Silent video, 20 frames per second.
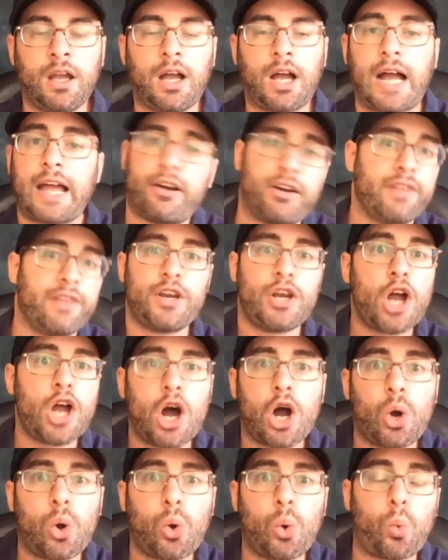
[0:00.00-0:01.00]
I don't even
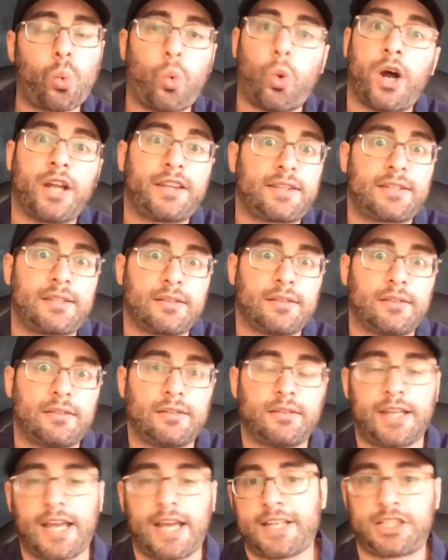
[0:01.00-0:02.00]
know what
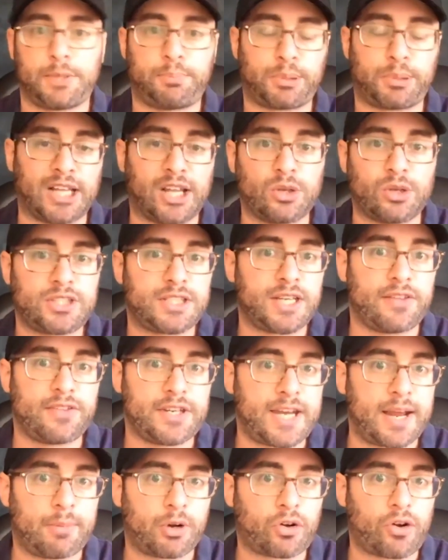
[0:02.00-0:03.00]
Nancy Pelosi and the
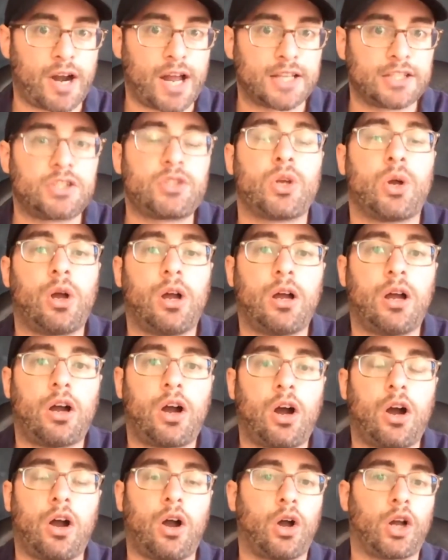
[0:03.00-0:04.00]
Democrats
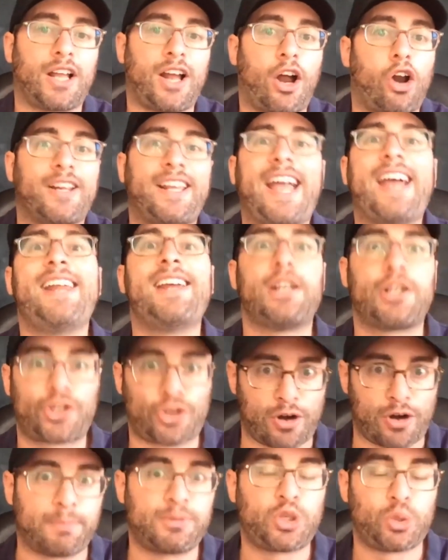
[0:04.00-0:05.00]
uh, are getting
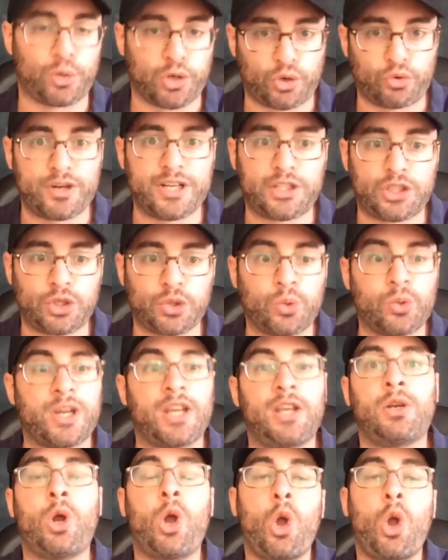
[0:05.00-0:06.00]
Trump to agree to
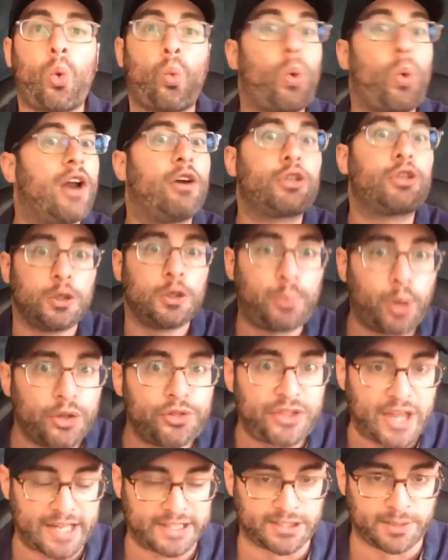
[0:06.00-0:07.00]
and where to put
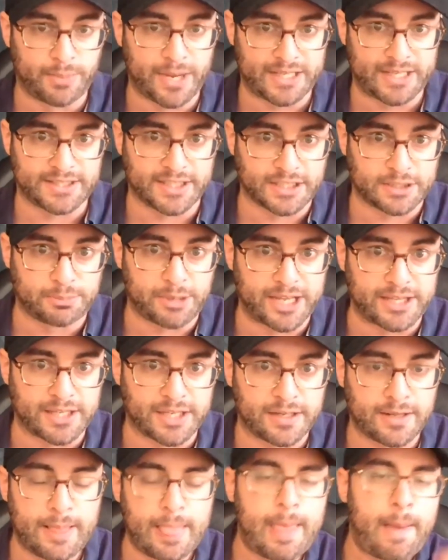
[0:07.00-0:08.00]
that domestic
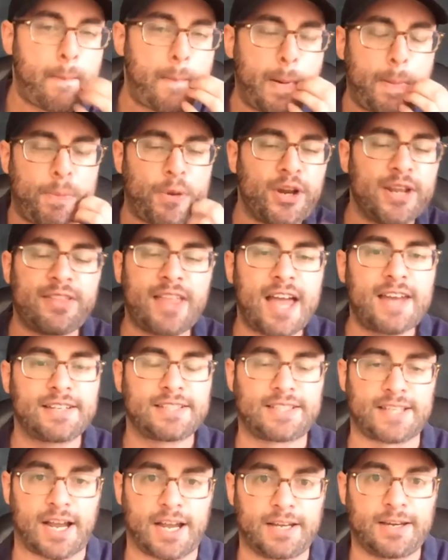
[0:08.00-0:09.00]
spending. But putting that
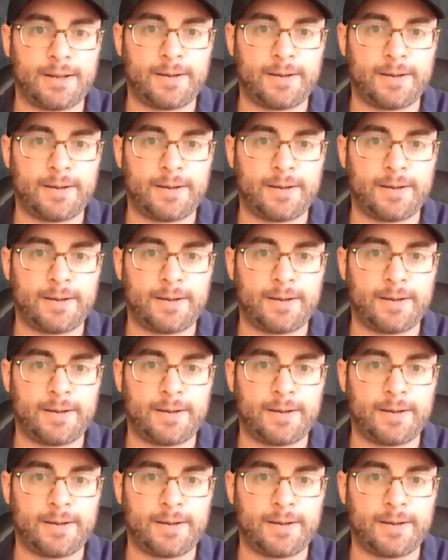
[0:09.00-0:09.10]
aside,